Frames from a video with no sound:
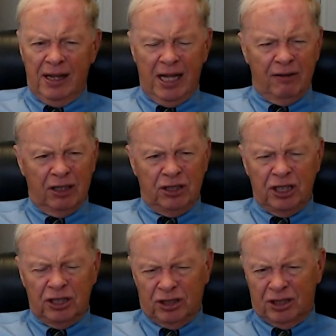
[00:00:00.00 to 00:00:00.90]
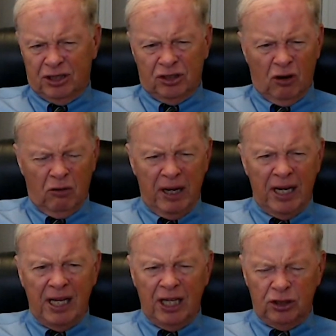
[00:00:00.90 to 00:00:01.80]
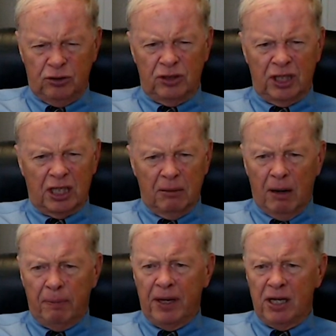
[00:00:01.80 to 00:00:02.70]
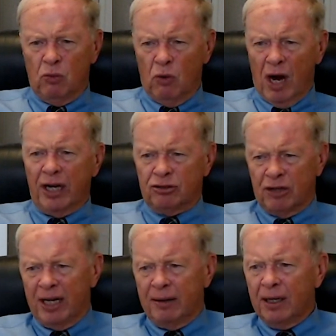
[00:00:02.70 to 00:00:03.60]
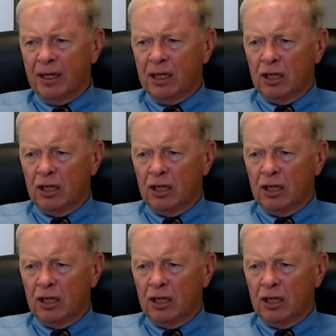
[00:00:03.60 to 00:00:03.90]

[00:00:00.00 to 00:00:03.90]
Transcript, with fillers: there are just so many issues that come up and you want to try to